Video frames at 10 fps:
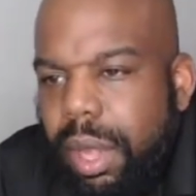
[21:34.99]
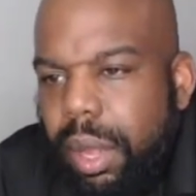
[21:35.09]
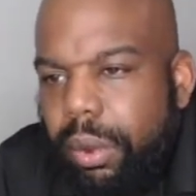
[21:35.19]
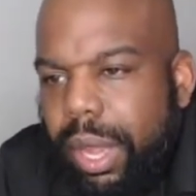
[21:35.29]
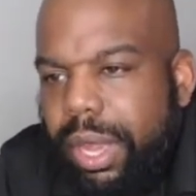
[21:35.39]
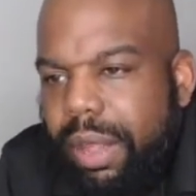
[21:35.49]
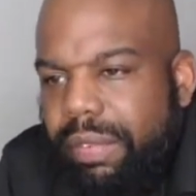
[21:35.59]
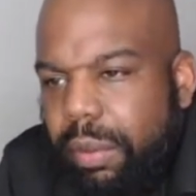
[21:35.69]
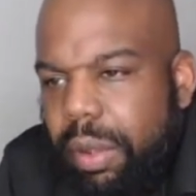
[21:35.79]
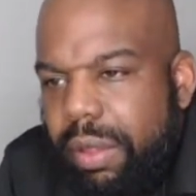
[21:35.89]
Okay, yes,
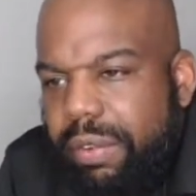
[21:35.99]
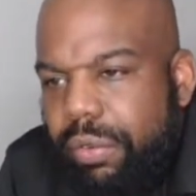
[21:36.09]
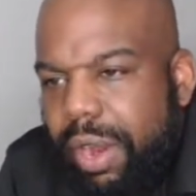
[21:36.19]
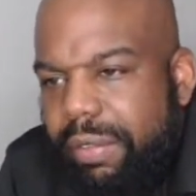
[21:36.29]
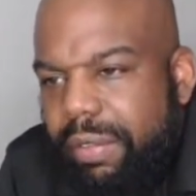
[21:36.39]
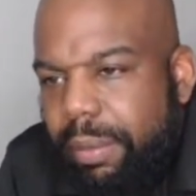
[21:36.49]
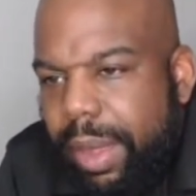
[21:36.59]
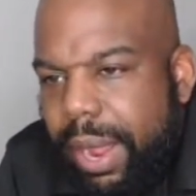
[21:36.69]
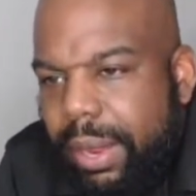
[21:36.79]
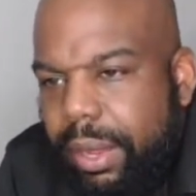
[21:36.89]
it was a drastic
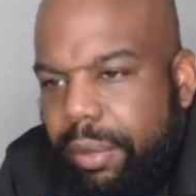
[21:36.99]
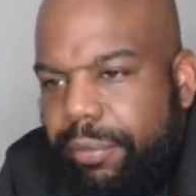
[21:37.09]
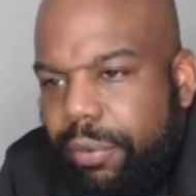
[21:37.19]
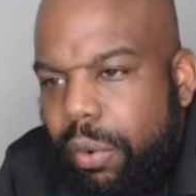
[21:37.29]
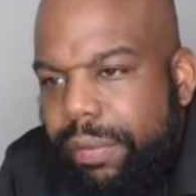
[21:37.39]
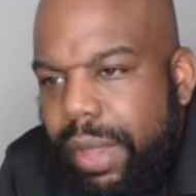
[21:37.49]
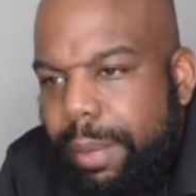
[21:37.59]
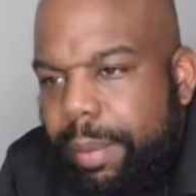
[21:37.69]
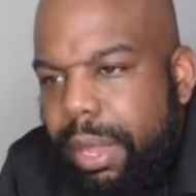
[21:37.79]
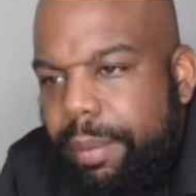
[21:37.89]
back and forth that
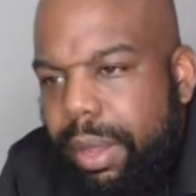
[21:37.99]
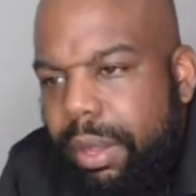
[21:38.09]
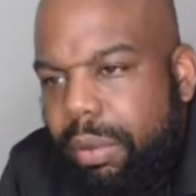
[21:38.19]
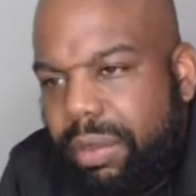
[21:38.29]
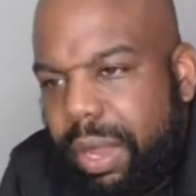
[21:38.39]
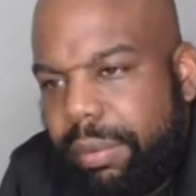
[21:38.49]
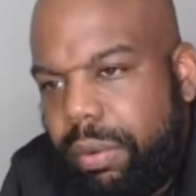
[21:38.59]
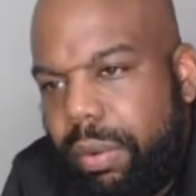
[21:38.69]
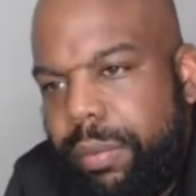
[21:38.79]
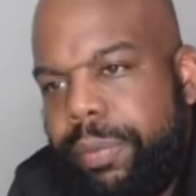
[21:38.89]
made me a little
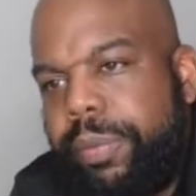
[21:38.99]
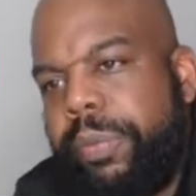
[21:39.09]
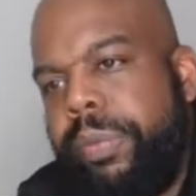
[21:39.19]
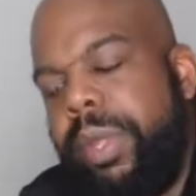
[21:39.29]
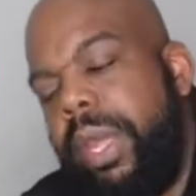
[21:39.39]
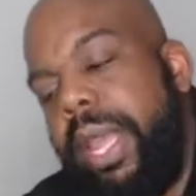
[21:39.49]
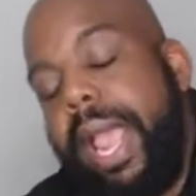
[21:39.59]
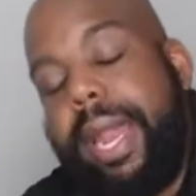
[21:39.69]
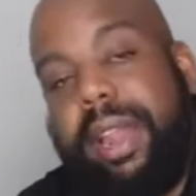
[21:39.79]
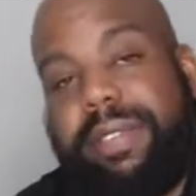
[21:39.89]
skeptical.
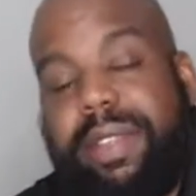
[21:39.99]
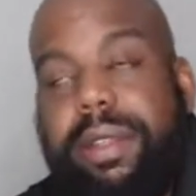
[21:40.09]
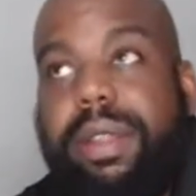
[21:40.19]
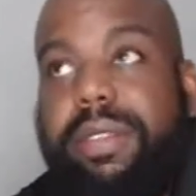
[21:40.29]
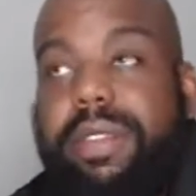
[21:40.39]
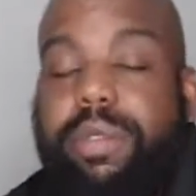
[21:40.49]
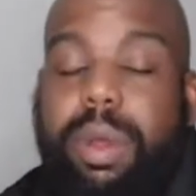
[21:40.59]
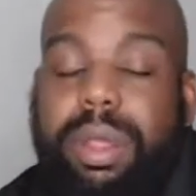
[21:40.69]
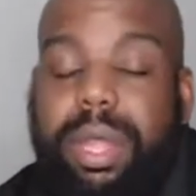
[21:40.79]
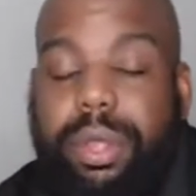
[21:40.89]
And listen, this is
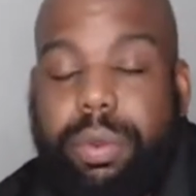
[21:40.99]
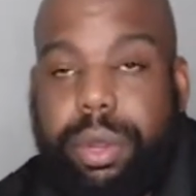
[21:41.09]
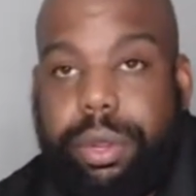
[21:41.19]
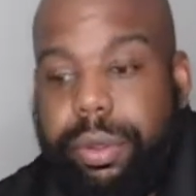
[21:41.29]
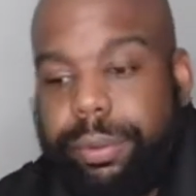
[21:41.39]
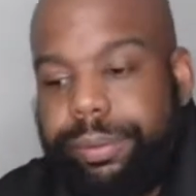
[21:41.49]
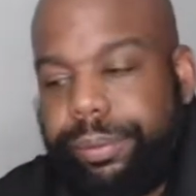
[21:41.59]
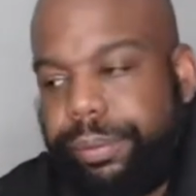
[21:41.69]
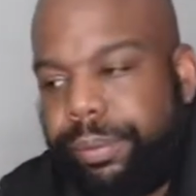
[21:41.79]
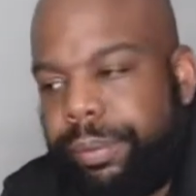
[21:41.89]
one thing you can do.
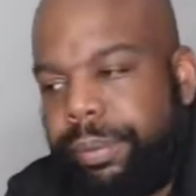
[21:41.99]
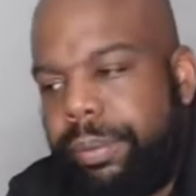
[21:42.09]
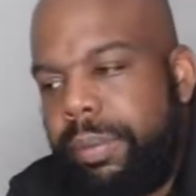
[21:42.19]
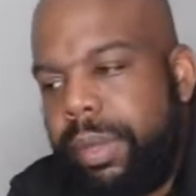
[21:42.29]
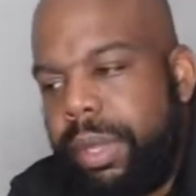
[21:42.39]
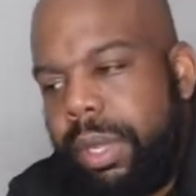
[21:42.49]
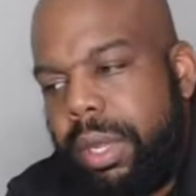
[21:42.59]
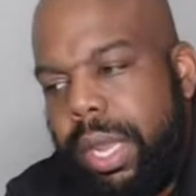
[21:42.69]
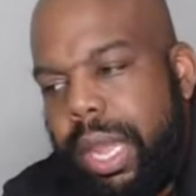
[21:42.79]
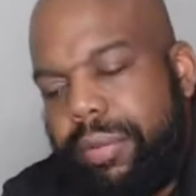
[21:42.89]

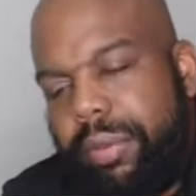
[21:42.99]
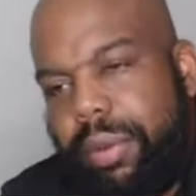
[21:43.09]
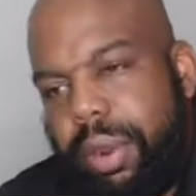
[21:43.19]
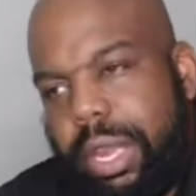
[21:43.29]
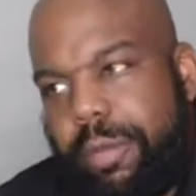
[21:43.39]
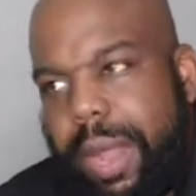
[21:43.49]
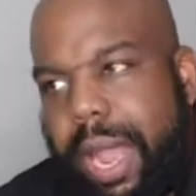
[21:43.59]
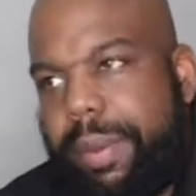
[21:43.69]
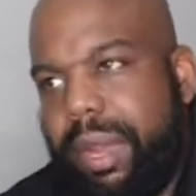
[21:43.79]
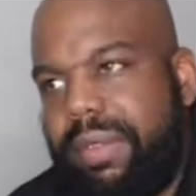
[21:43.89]
If it really gets
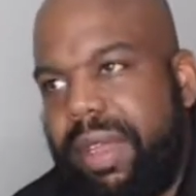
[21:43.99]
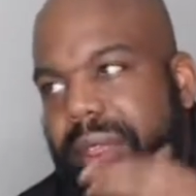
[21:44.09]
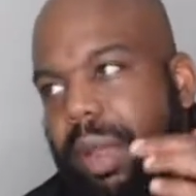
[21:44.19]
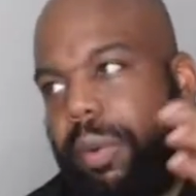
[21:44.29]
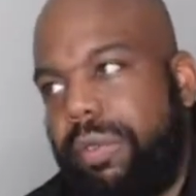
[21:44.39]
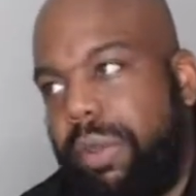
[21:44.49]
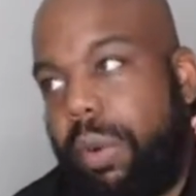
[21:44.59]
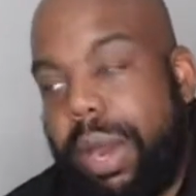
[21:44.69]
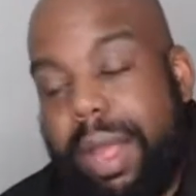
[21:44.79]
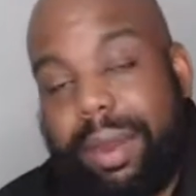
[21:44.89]
bad, because I think we're still
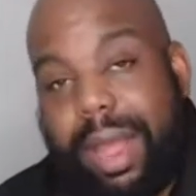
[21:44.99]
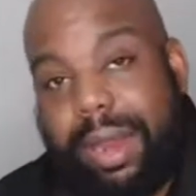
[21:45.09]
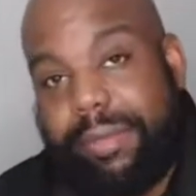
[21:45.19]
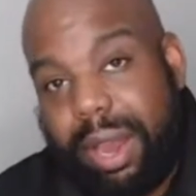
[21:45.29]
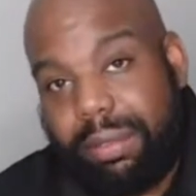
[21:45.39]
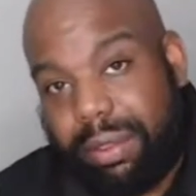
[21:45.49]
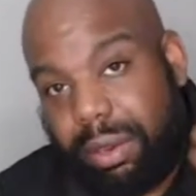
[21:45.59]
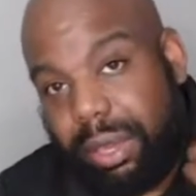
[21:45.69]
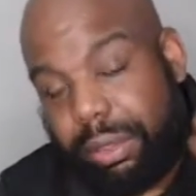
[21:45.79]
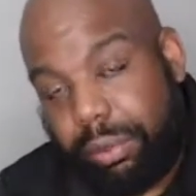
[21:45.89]
going to have a lot of
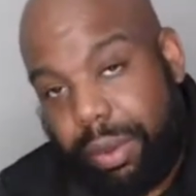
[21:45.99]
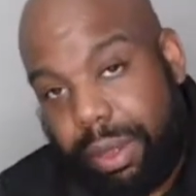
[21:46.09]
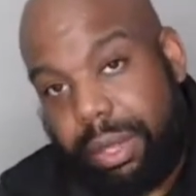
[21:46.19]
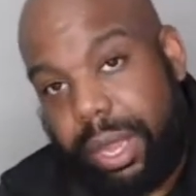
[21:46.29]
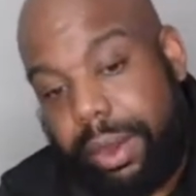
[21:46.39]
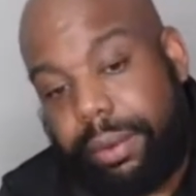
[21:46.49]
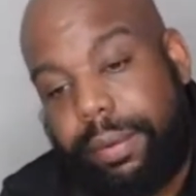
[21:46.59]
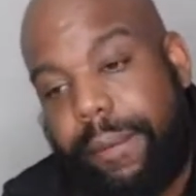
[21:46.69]
volatility throughout the year,